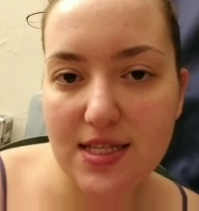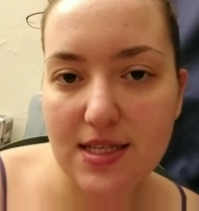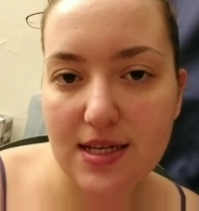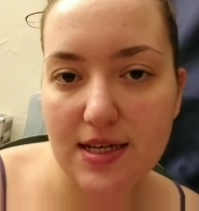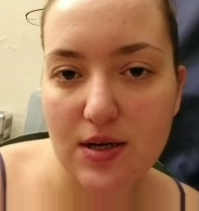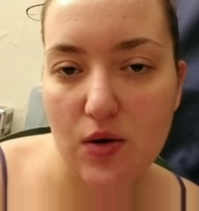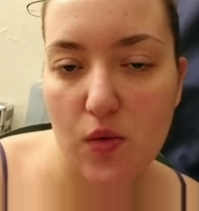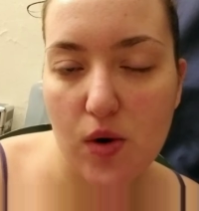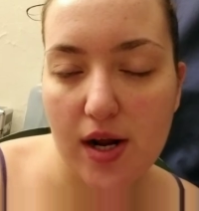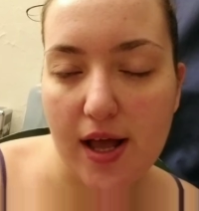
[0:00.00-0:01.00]
is a
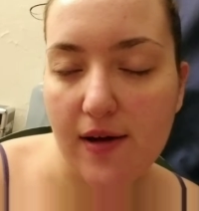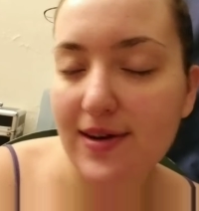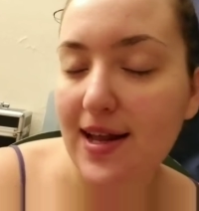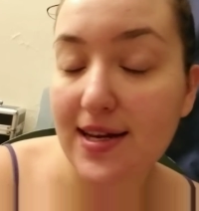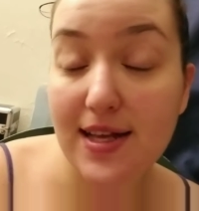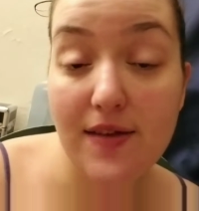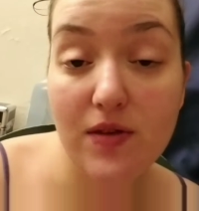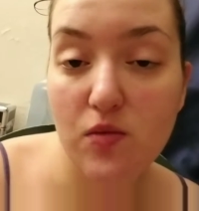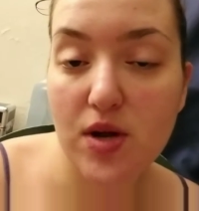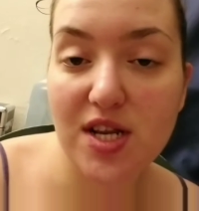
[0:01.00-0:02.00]
workout and
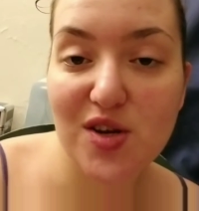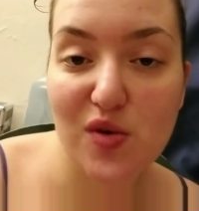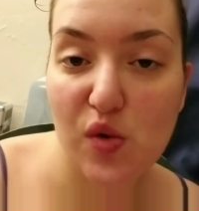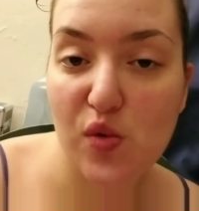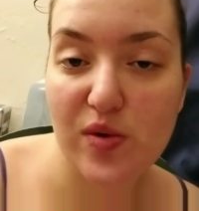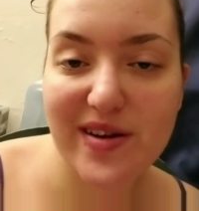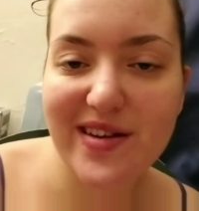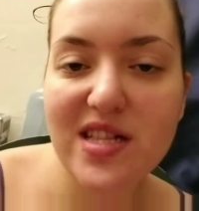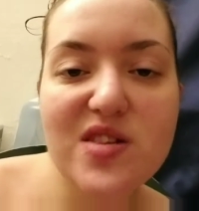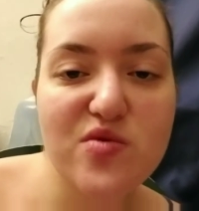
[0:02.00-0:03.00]
even when you're
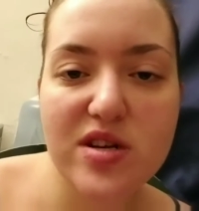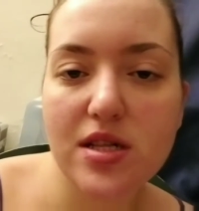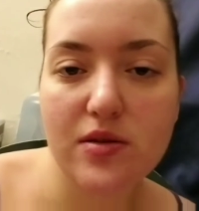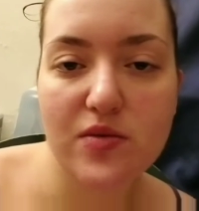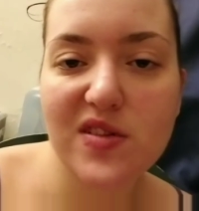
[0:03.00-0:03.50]
really really